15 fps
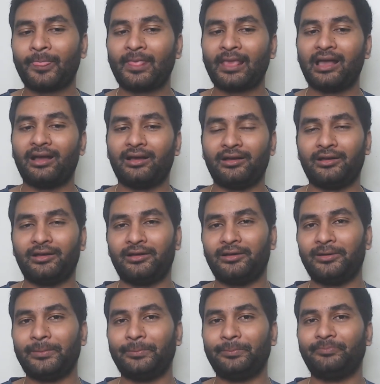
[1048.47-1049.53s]

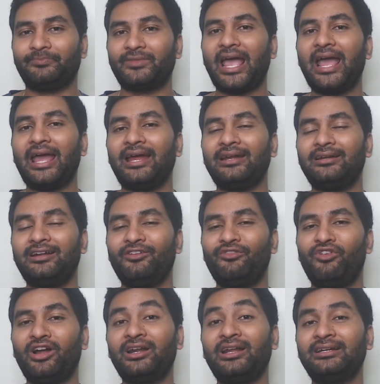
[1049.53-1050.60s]
And
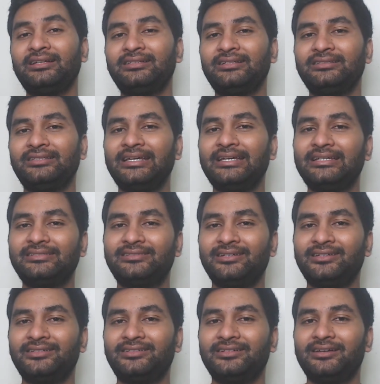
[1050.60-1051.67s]
one another thing is
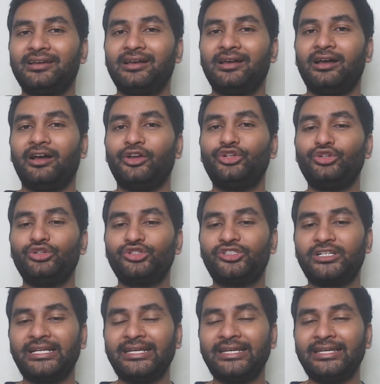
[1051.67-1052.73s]
that
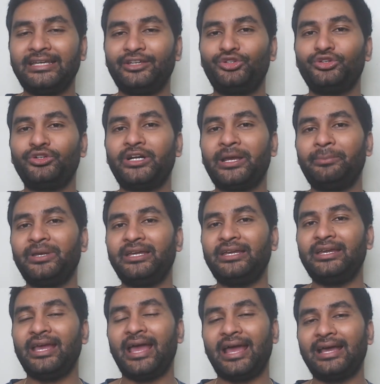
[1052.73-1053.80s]
usually Udemy
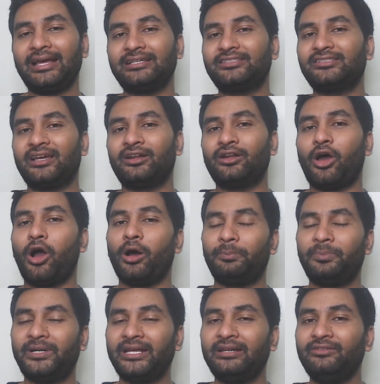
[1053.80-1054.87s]
has an
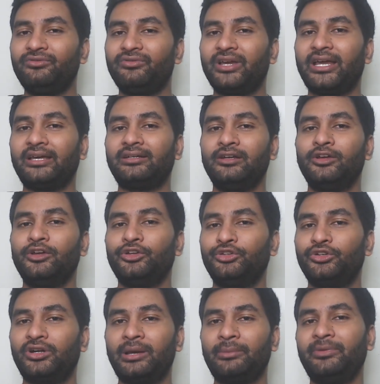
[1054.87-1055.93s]
opt-in where
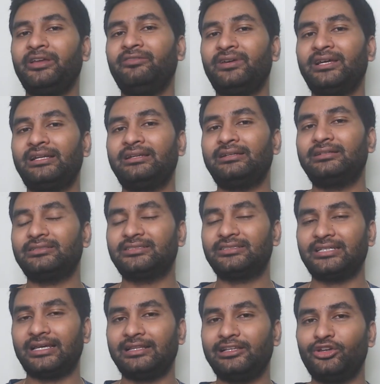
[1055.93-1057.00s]
Udemy will
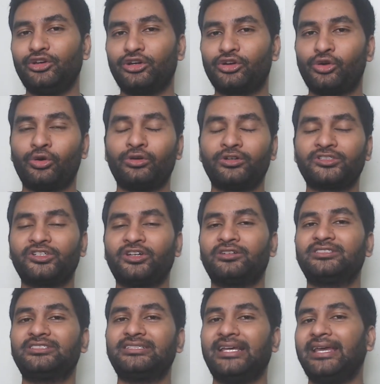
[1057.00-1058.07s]
sell your course on
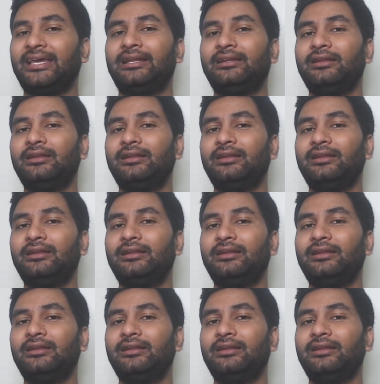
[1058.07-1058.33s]
sale